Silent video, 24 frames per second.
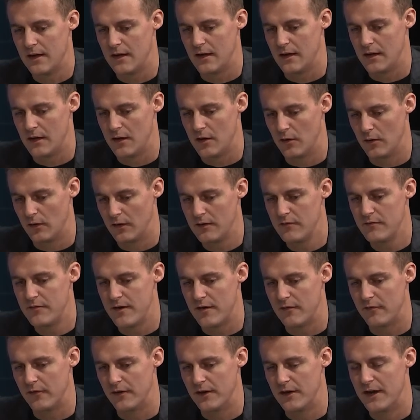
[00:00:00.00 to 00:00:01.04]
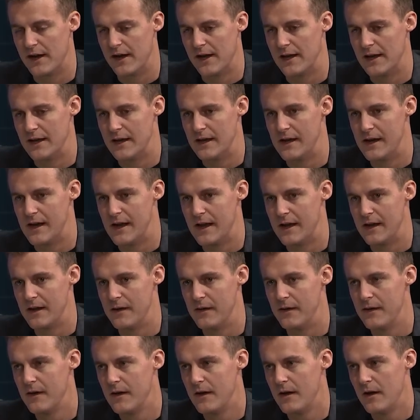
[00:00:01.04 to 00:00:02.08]
you know, lived every day. And,
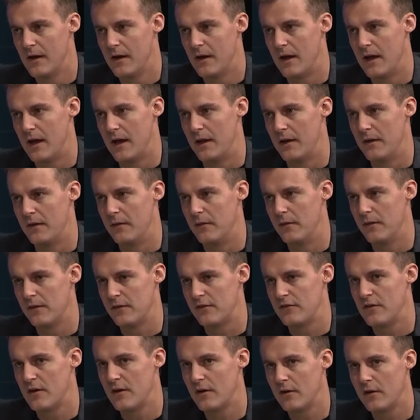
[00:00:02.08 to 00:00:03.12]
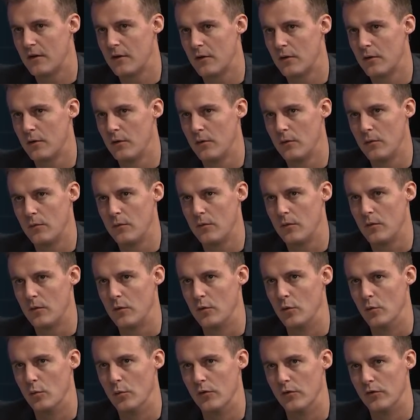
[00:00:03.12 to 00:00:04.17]
and, and this young girl
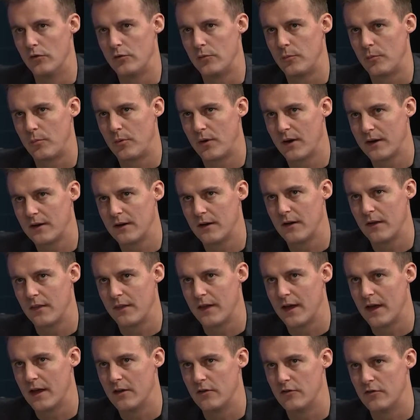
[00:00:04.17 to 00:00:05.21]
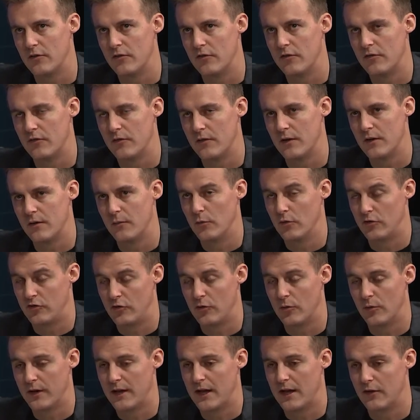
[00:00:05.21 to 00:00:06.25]
who was pregnant at the age of, well, she'd
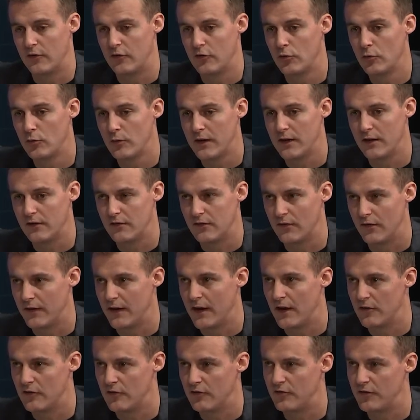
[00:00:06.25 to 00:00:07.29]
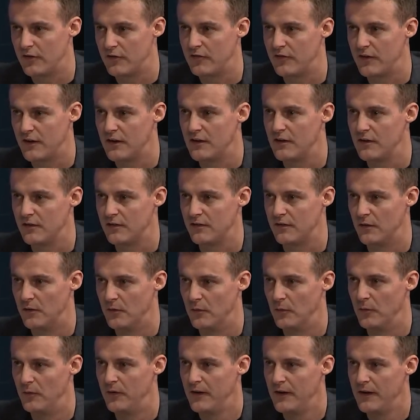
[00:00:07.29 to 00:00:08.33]
already had two kids at the age of 15 years
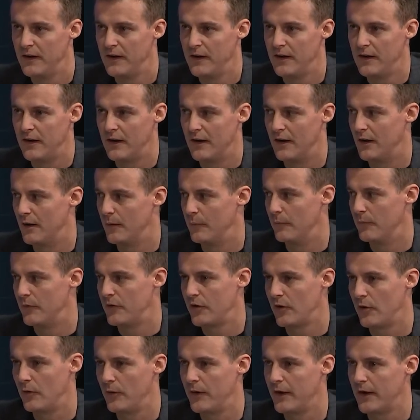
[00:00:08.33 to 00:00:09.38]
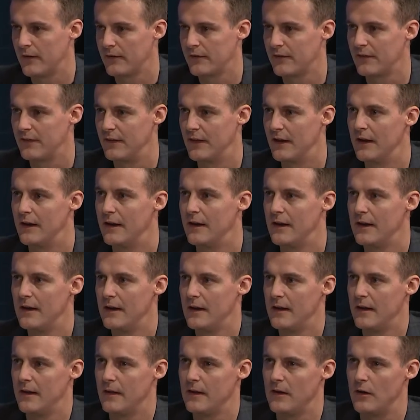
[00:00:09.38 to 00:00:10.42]
old, um, told us that,
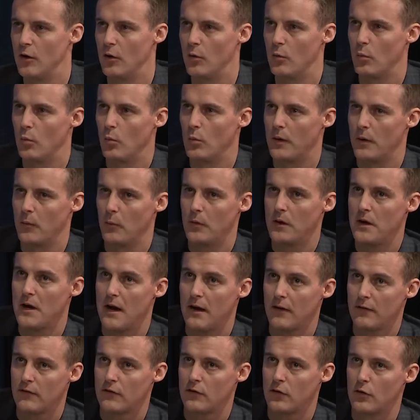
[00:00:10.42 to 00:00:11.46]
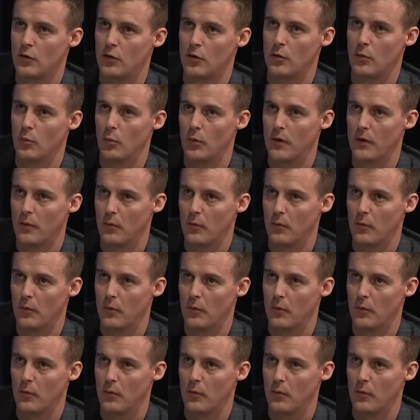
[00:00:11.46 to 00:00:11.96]
you know, we asked her,